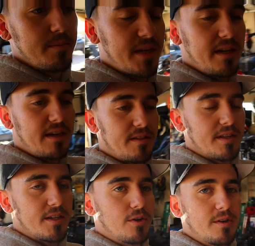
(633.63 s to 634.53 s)
getting
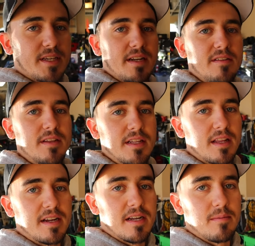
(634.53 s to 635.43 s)
everything going, getting everything
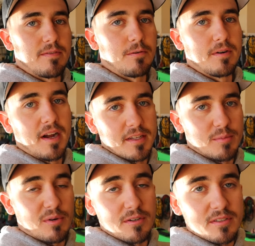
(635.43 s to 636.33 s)
lined up for
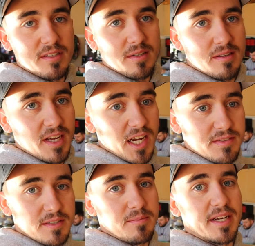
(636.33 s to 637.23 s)
us personally in our
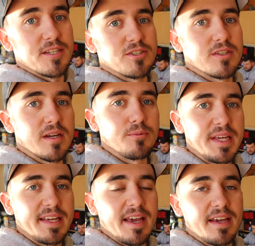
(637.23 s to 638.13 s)
lives, making sure that
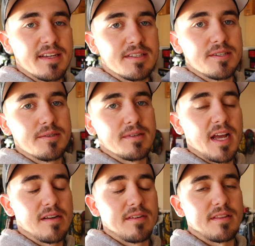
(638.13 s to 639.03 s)
we can do
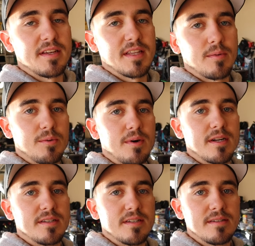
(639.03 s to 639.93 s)
everything that we
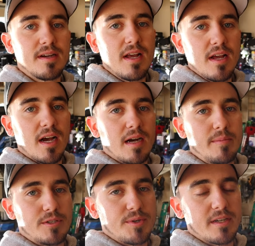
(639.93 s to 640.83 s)
want to do
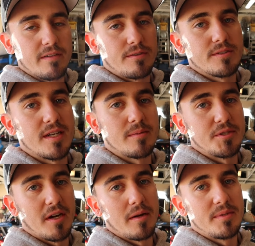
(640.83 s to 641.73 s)
between our full-time
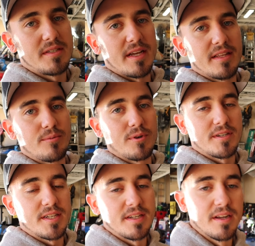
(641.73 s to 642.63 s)
jobs and then
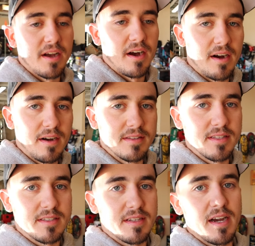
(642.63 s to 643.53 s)
working
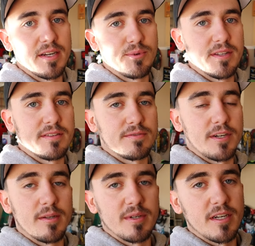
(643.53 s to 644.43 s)
on the side with
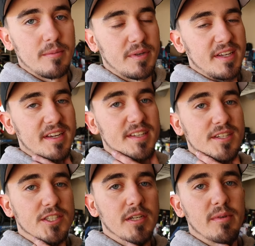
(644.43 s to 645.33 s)
Freedom and Company and
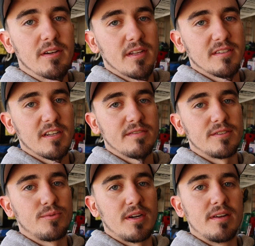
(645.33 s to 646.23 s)
YouTube and all that stuff
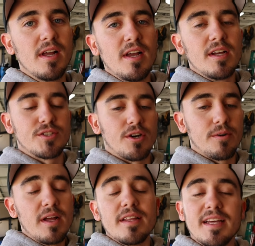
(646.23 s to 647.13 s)
as well.
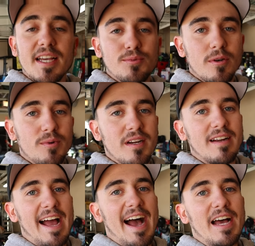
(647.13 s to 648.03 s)
So that's where
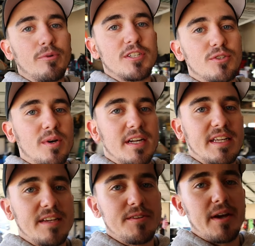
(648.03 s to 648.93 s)
we're at. We just wanted
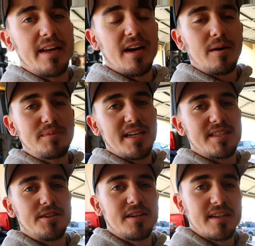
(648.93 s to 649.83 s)
to give you an
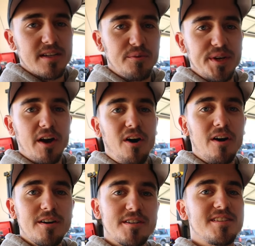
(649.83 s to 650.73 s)
update, tell you guys that we
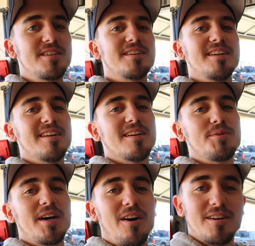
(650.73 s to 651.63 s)
are still here.
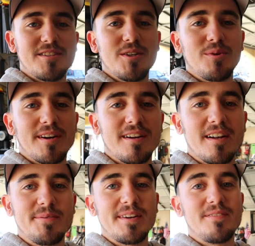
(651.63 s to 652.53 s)
We are still working
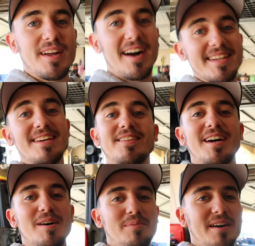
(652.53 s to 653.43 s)
on it. We have not
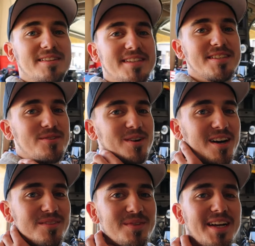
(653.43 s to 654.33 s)
given up on this
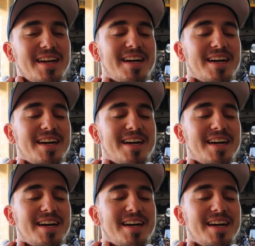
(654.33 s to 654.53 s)
Grom.